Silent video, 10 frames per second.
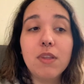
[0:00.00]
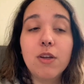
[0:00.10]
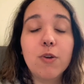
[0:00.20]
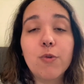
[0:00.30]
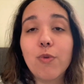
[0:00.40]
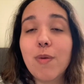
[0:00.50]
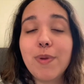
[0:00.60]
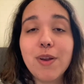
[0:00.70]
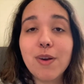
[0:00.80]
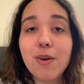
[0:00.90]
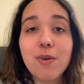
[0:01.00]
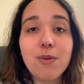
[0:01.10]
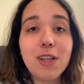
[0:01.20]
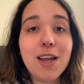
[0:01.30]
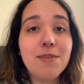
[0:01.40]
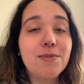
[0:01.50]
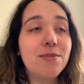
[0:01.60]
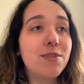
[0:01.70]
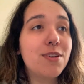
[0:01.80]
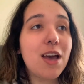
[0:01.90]
grew up here her whole life.
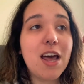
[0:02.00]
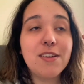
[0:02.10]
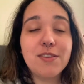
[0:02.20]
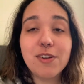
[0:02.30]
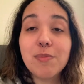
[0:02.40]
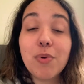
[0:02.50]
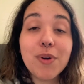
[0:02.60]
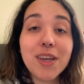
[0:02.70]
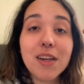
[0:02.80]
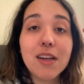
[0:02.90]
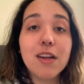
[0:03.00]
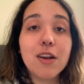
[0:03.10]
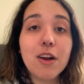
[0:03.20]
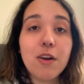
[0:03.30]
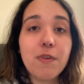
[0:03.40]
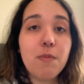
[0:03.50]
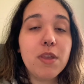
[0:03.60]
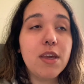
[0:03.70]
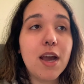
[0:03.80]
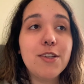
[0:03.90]
At a certain point, her
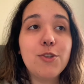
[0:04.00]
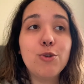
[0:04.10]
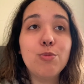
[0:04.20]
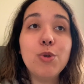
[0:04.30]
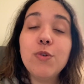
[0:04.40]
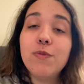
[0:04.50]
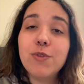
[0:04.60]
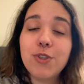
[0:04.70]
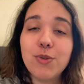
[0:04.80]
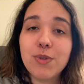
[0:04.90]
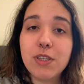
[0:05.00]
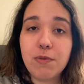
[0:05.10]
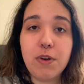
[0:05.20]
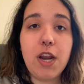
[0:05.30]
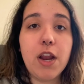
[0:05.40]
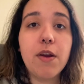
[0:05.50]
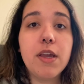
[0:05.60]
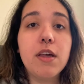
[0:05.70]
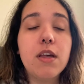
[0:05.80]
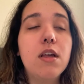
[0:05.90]
family had to move to a different
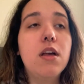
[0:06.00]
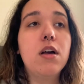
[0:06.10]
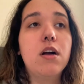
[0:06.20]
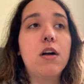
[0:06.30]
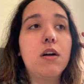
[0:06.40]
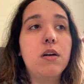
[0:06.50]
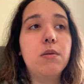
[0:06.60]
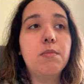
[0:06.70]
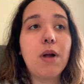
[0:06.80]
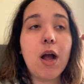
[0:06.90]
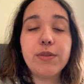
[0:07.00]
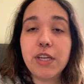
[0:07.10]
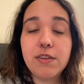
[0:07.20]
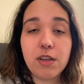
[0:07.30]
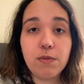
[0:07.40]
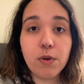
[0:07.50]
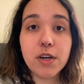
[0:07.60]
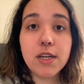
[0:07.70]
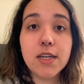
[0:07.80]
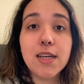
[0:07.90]
area outside of South
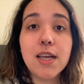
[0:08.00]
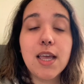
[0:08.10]
Florida.